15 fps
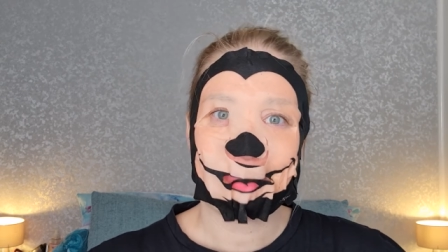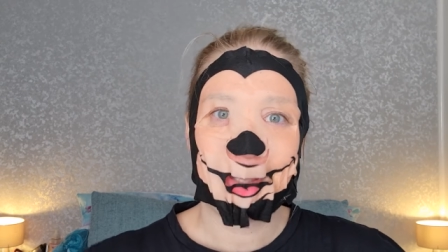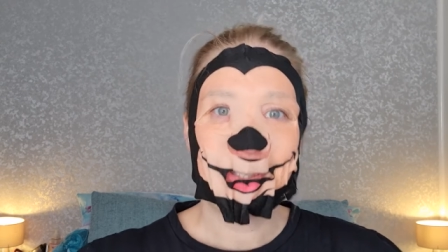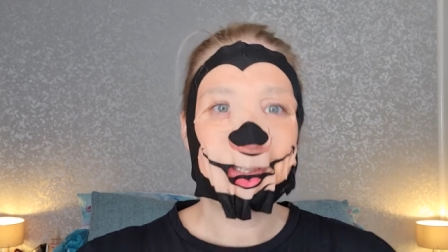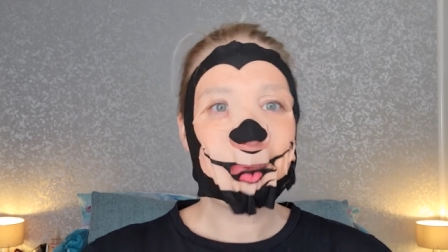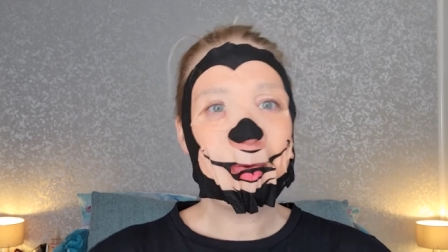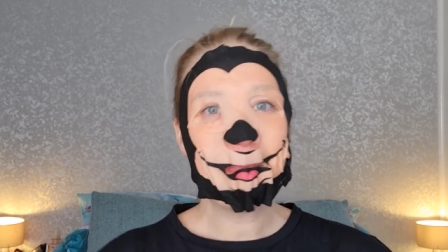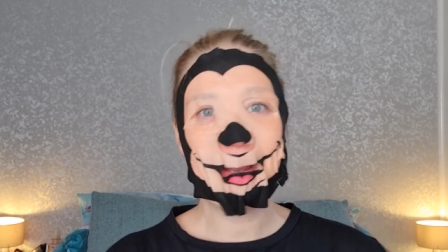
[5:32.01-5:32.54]

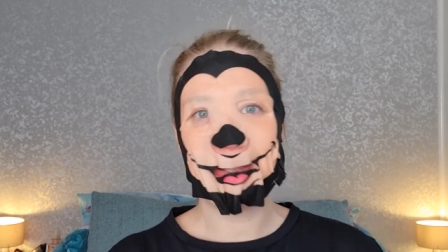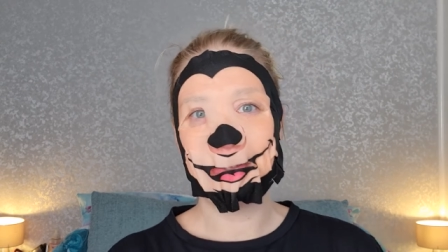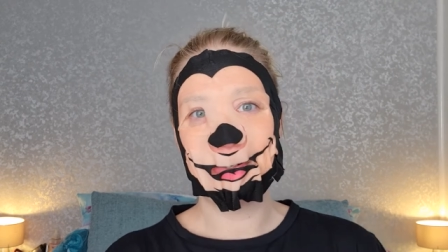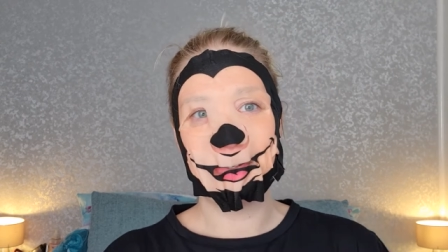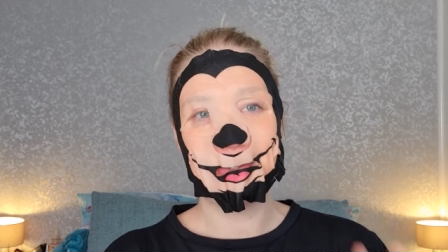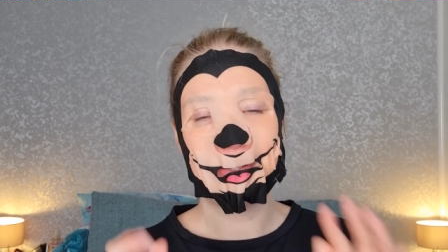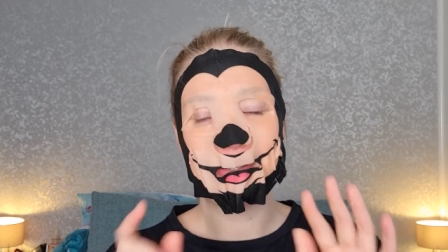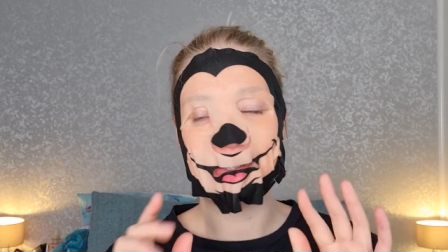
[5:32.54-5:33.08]
Some are better than
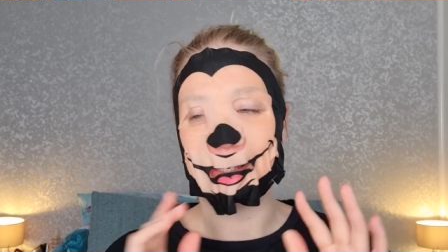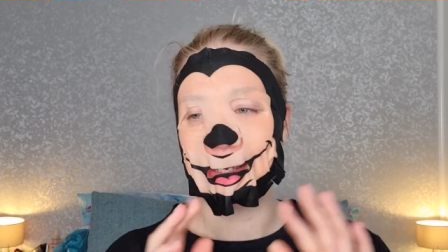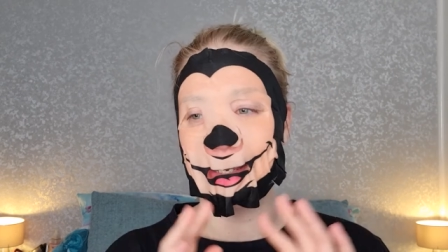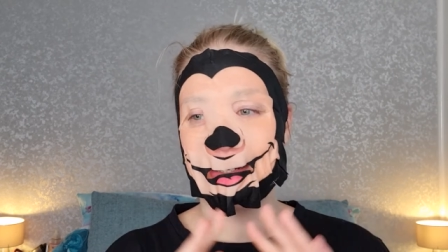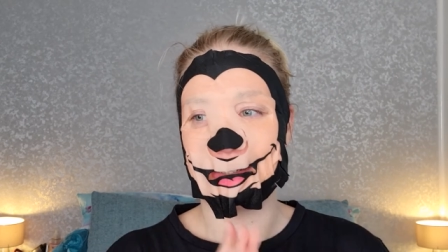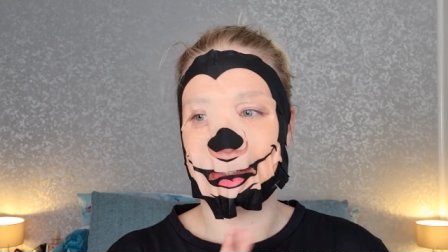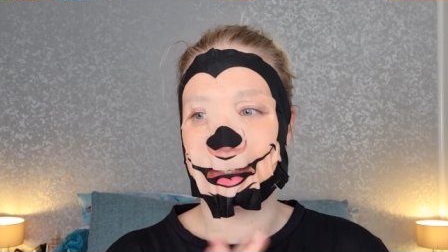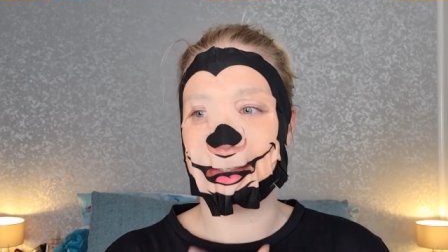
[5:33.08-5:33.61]
others. I
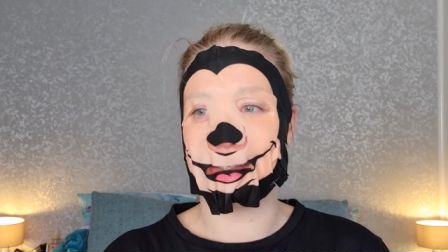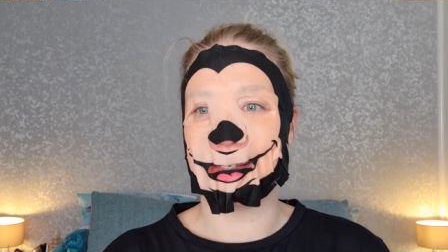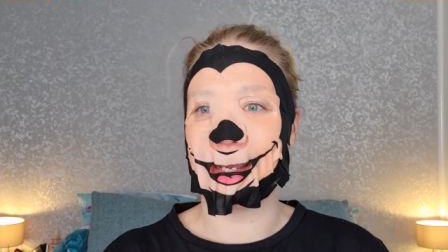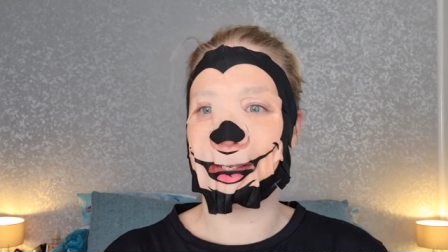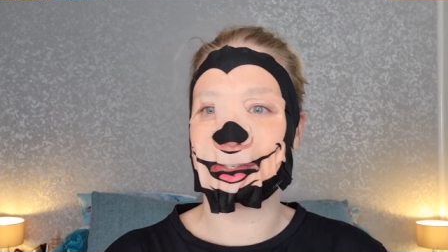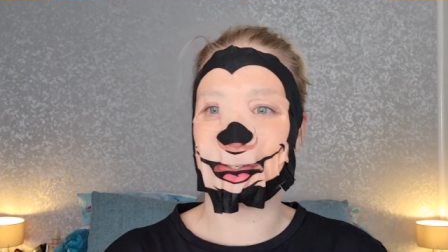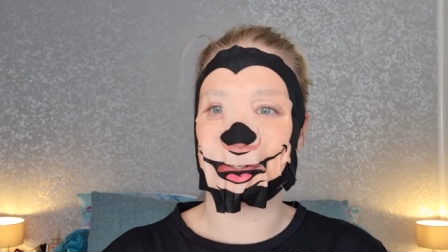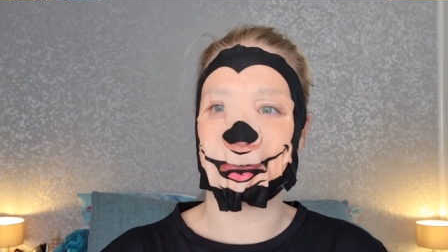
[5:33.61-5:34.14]
had a
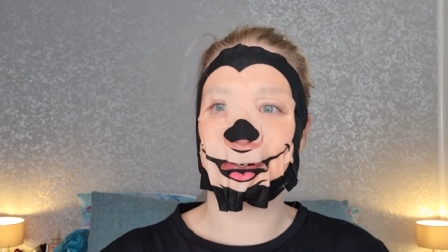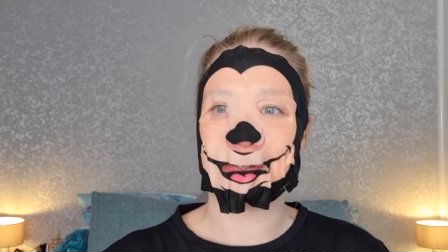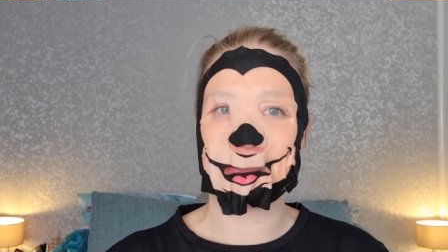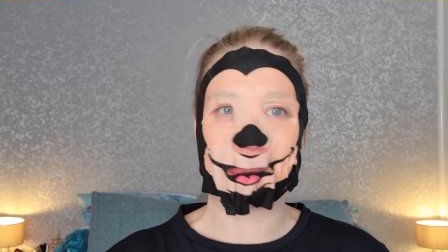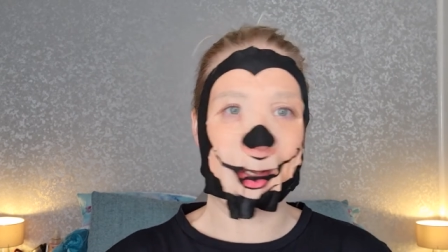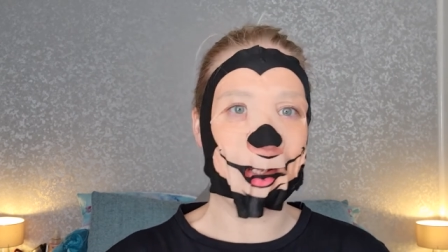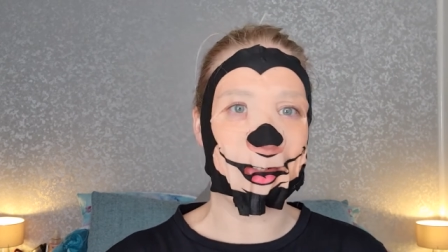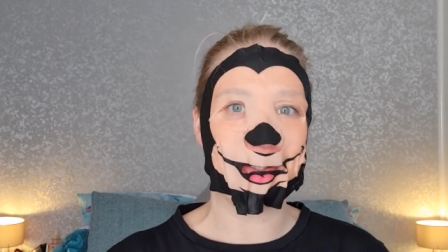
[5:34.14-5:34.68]
disastrous
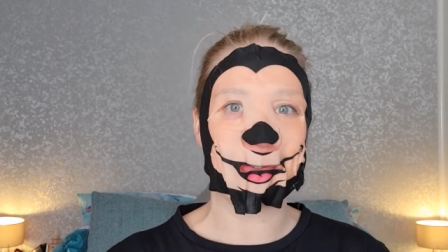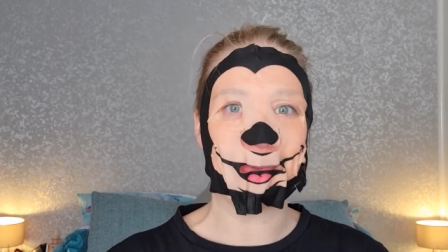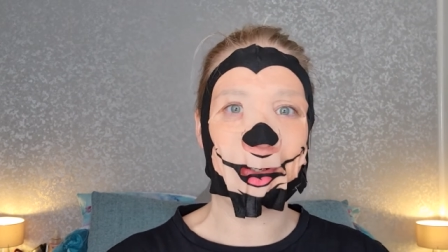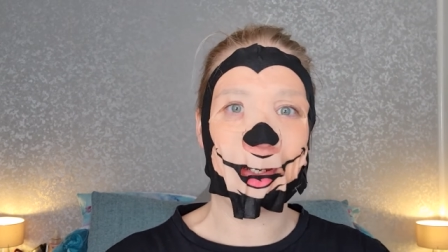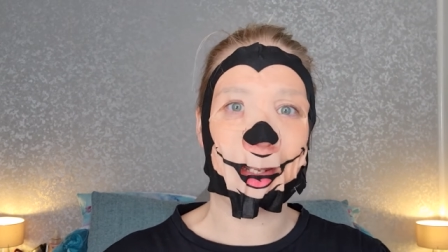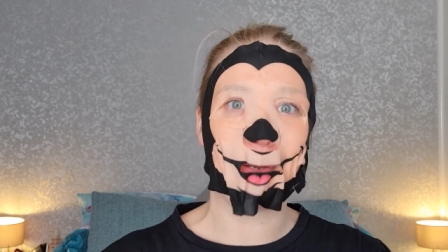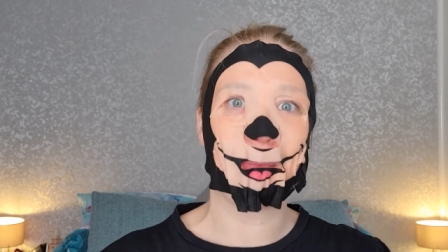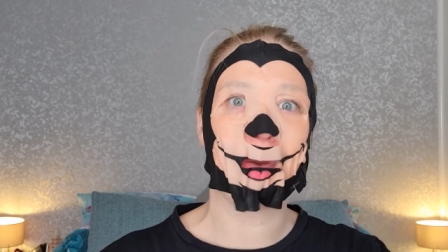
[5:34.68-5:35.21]
panda
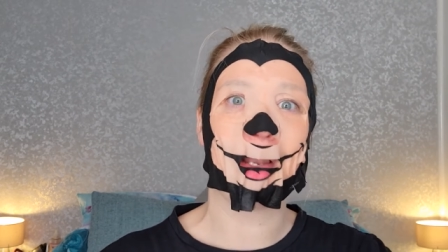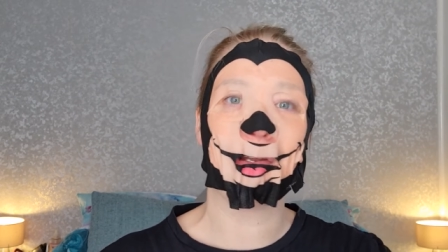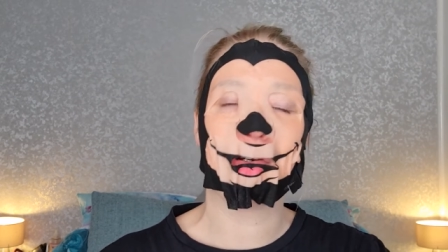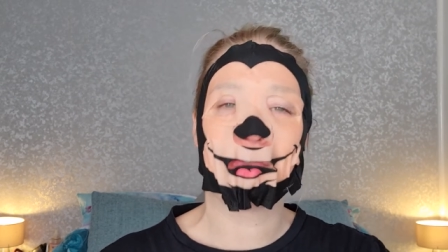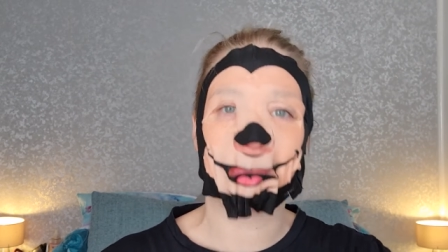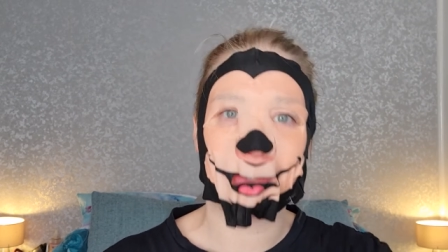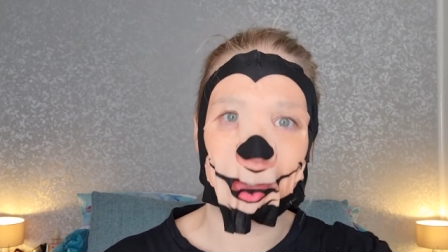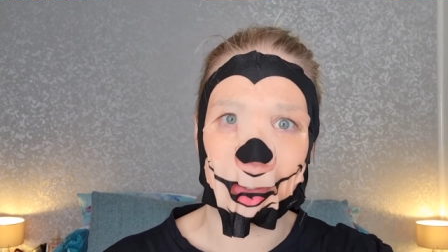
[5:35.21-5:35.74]
one like well
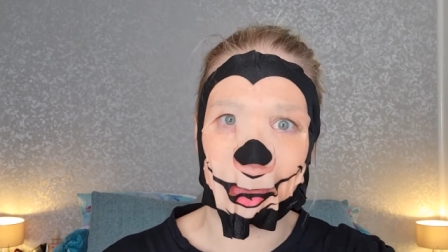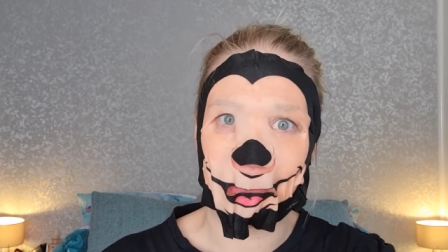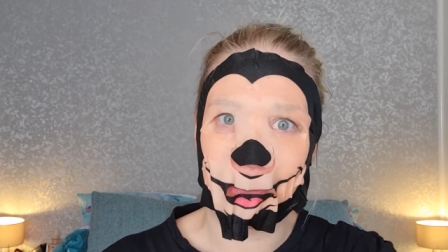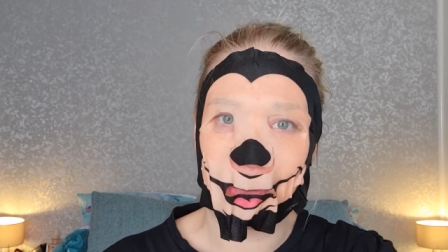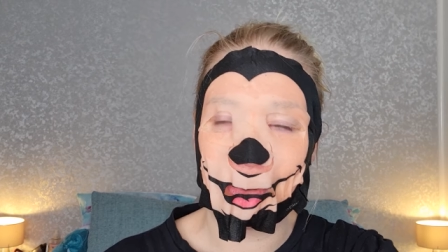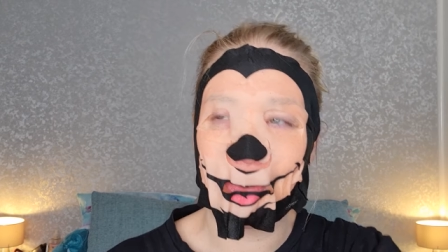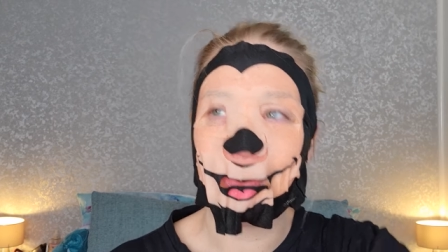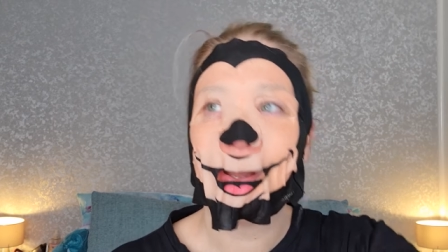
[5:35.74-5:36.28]
over a year
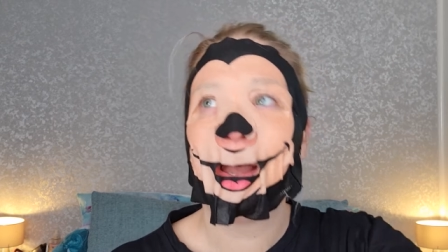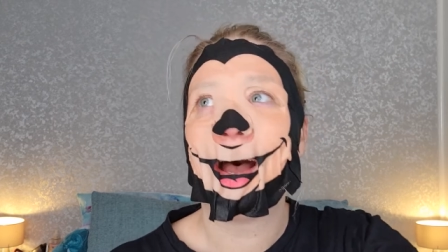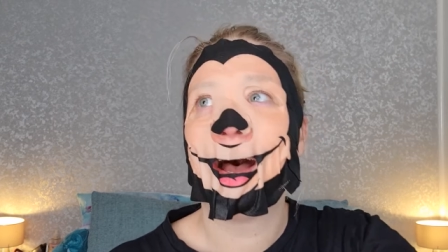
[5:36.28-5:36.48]
ago.